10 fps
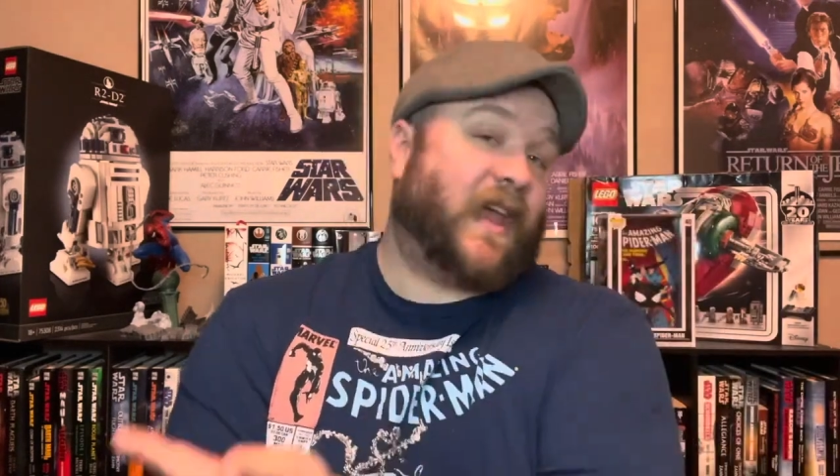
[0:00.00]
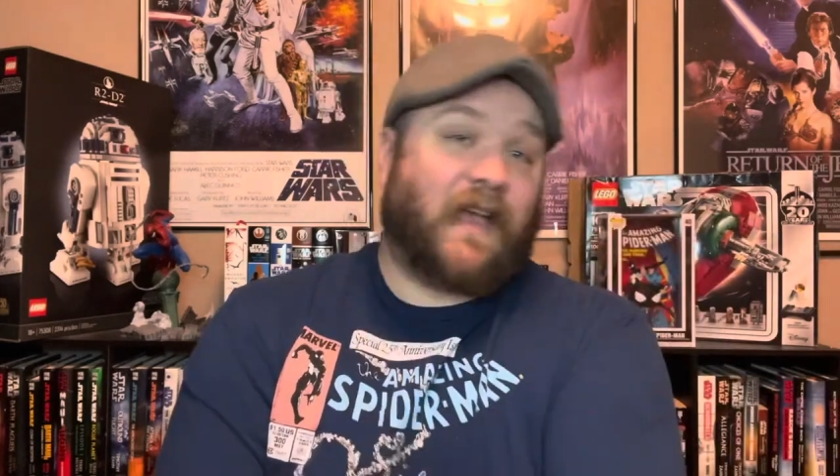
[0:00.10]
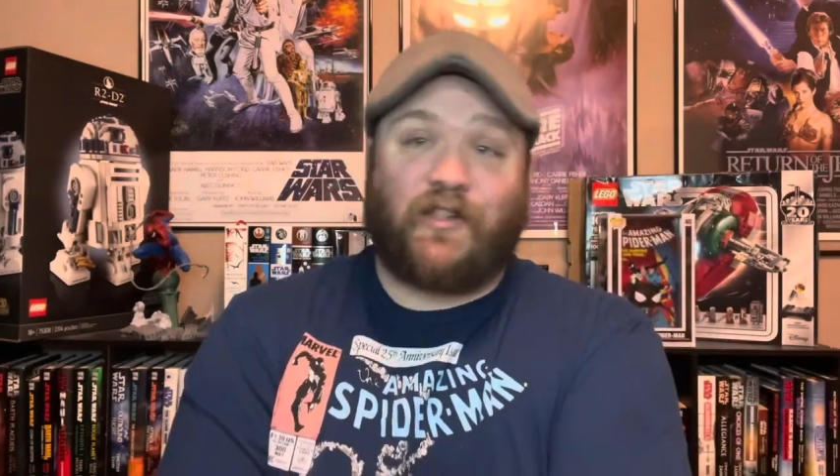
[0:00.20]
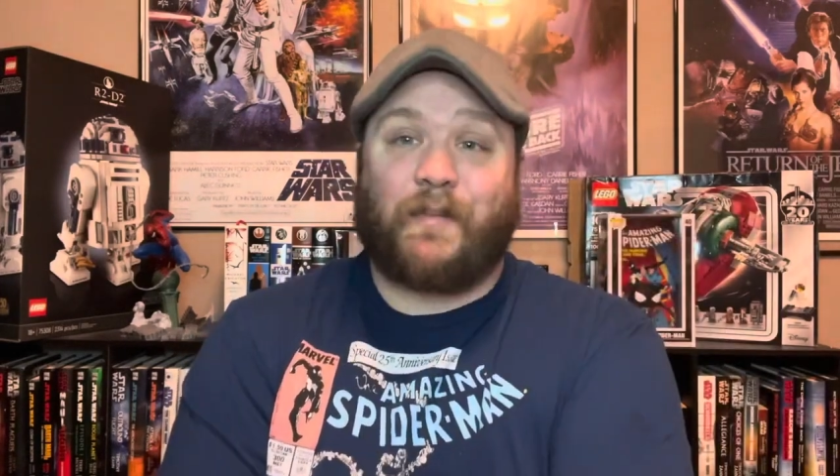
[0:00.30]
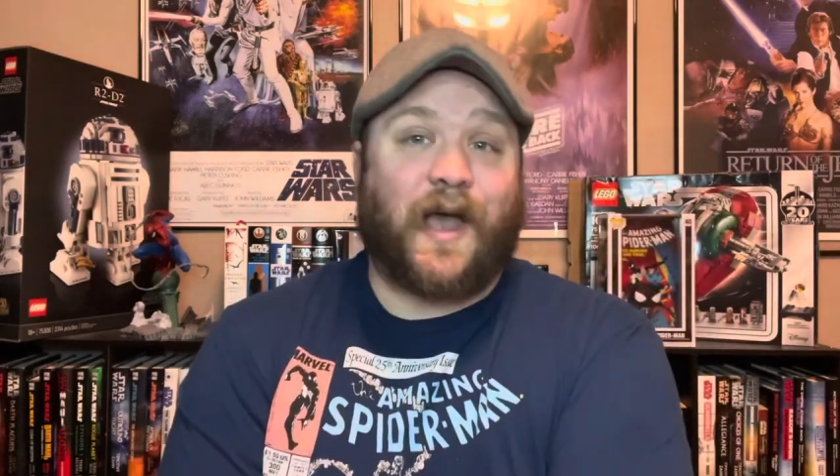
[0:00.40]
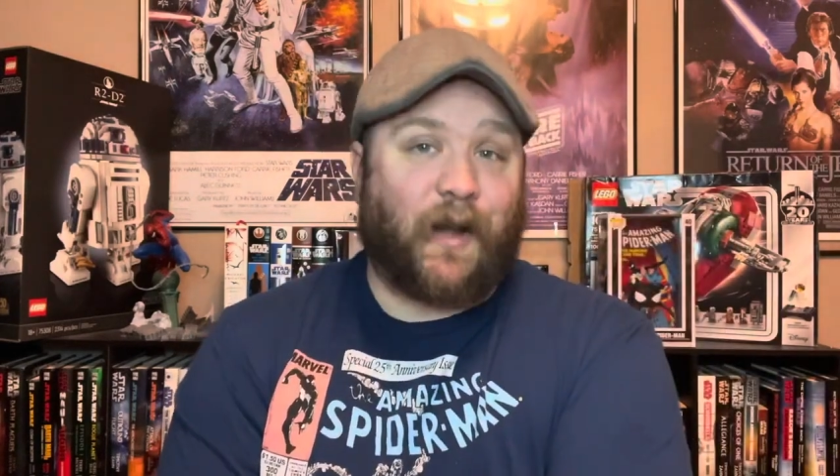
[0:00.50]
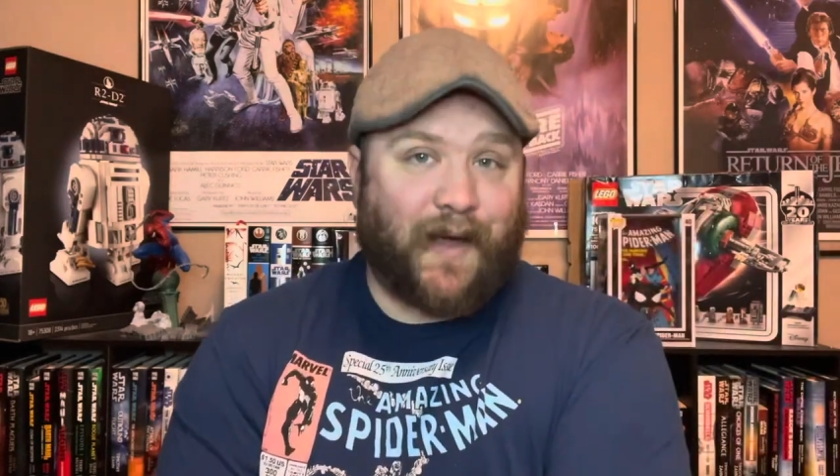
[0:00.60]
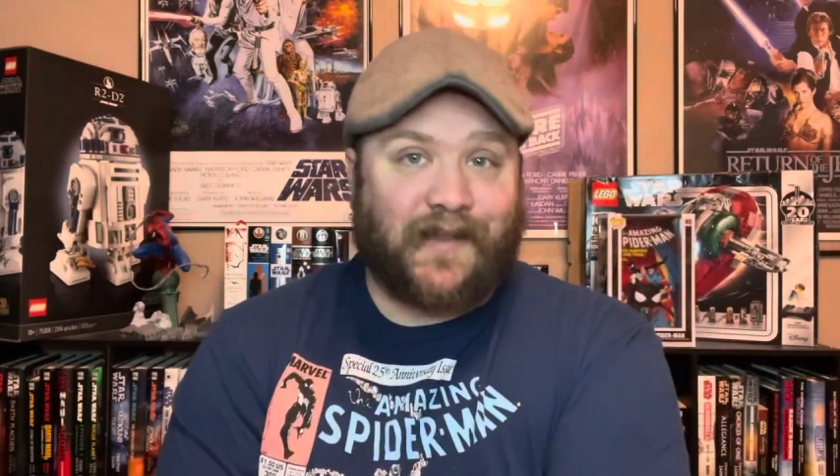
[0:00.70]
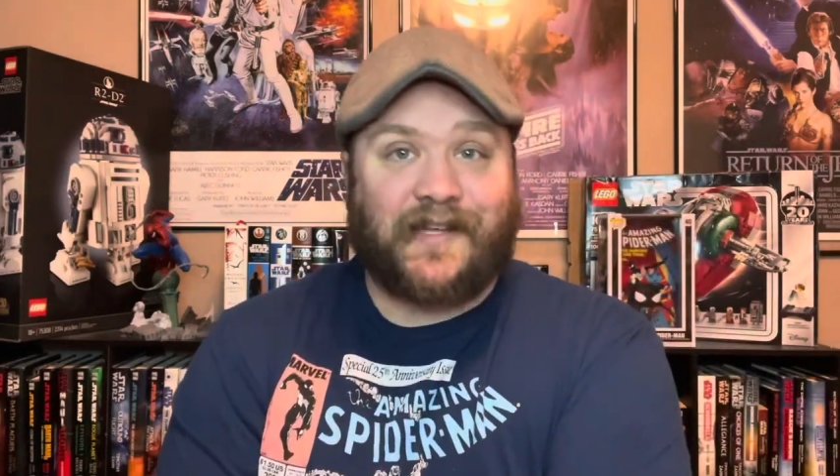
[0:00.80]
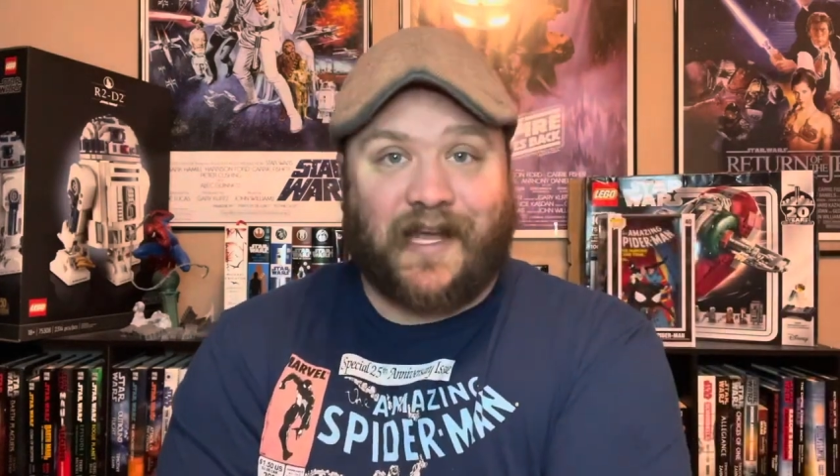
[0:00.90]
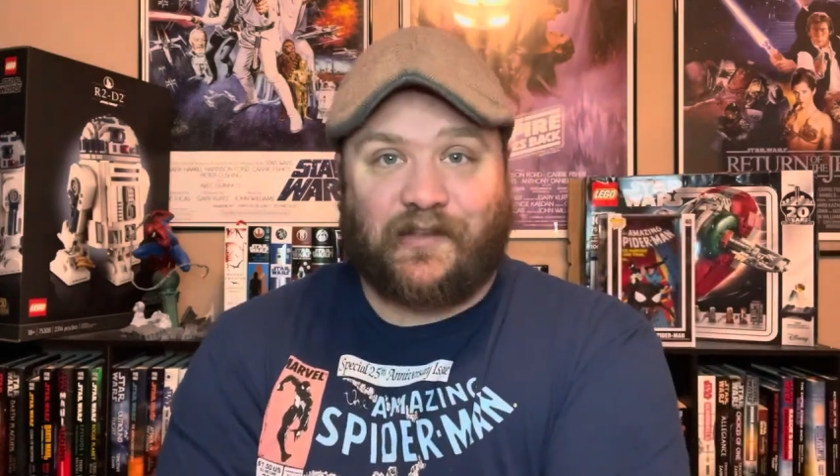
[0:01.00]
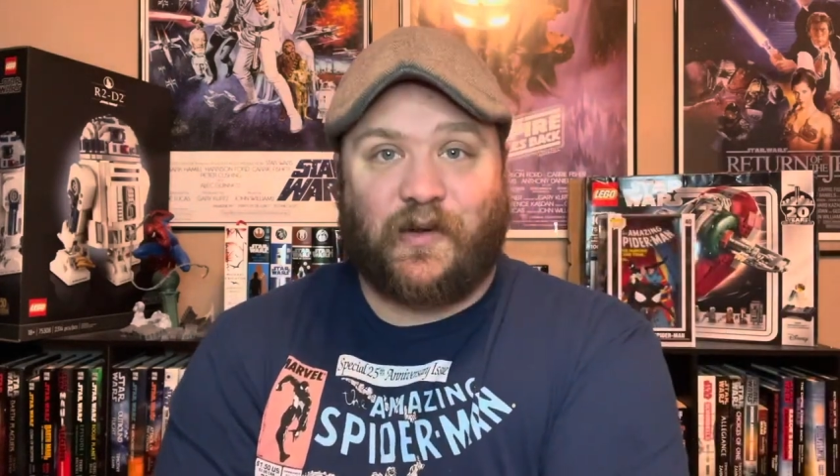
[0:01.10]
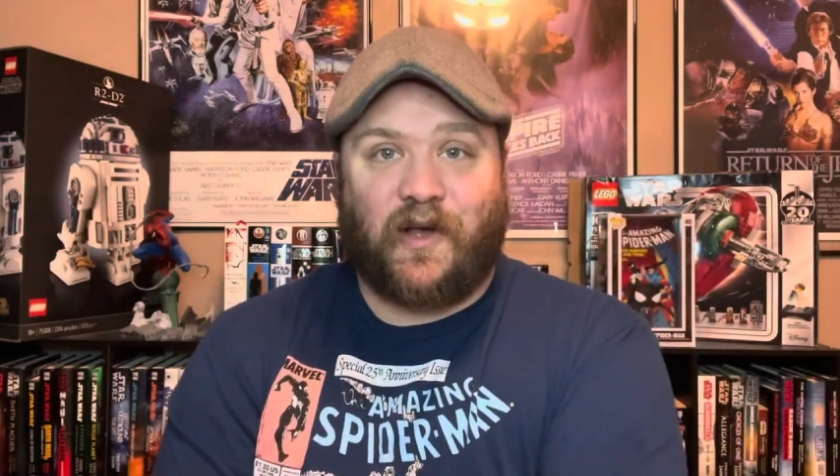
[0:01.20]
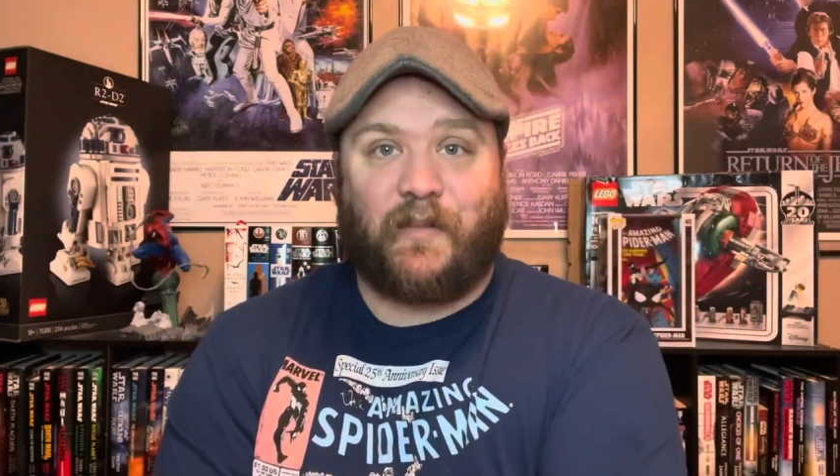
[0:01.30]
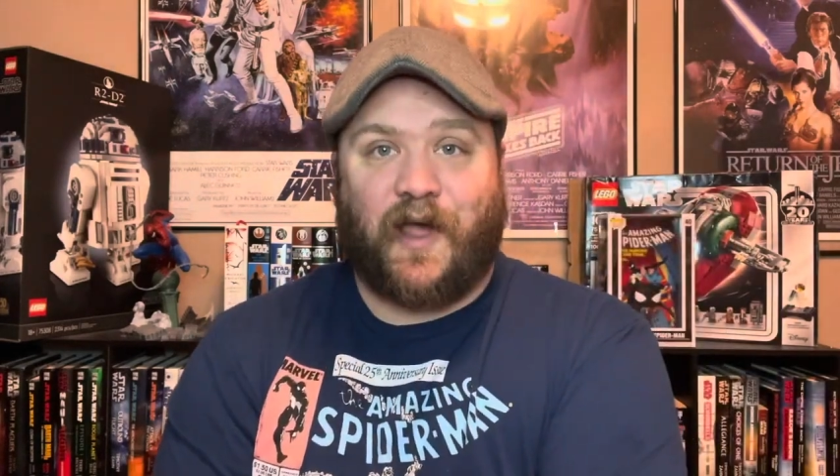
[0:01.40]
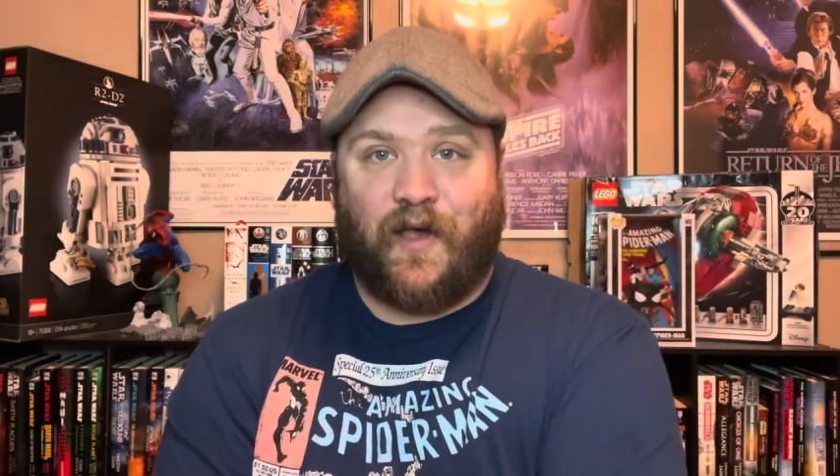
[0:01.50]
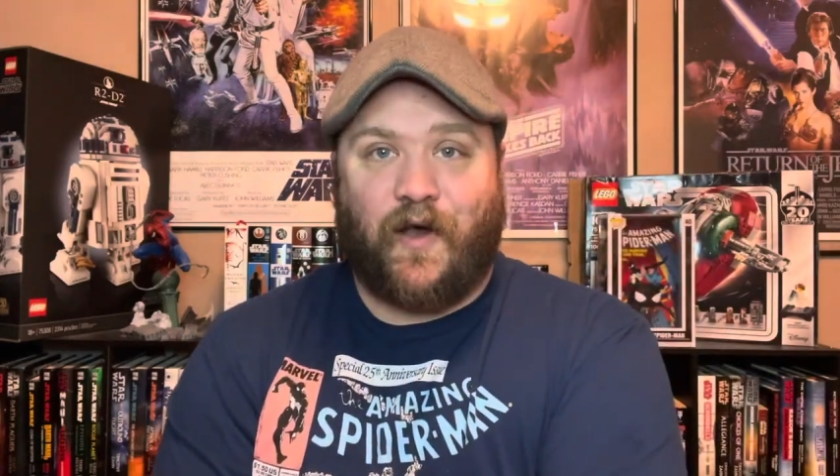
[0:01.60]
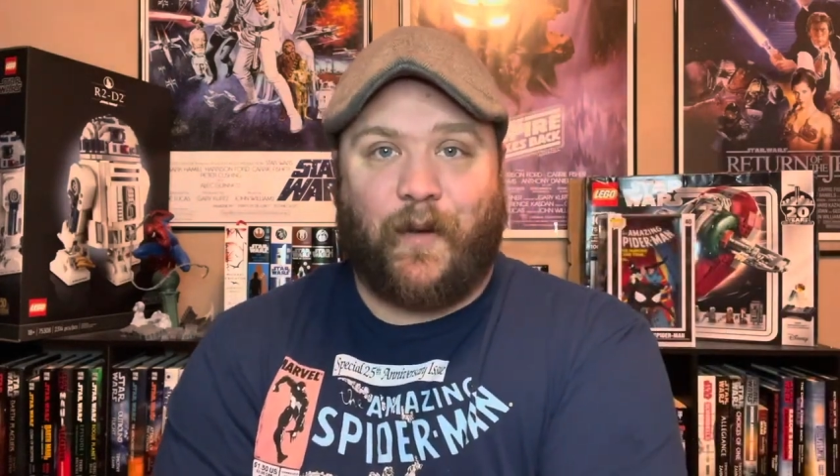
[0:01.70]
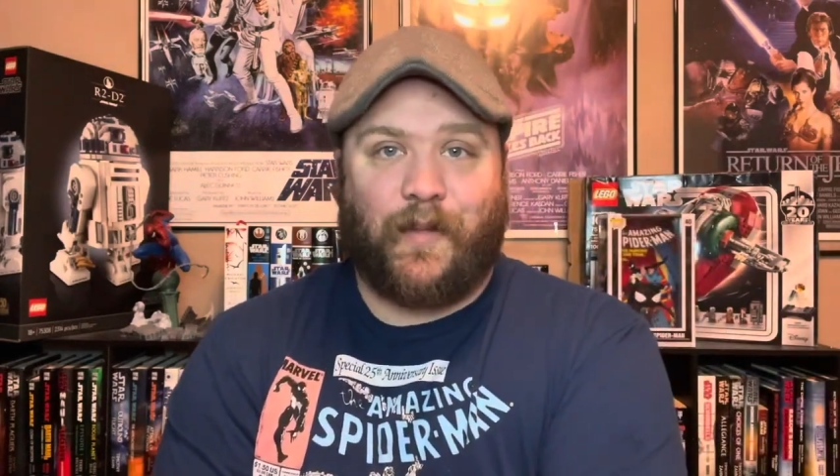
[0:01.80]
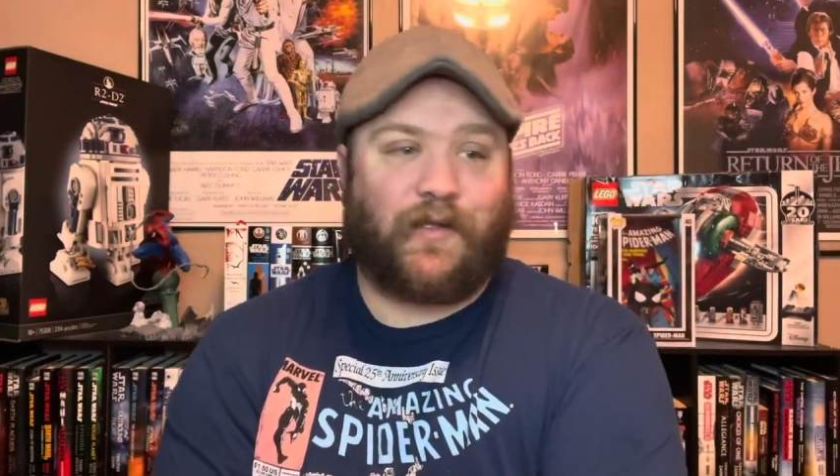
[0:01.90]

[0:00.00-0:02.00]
have Spider-Man tattooed on my arm.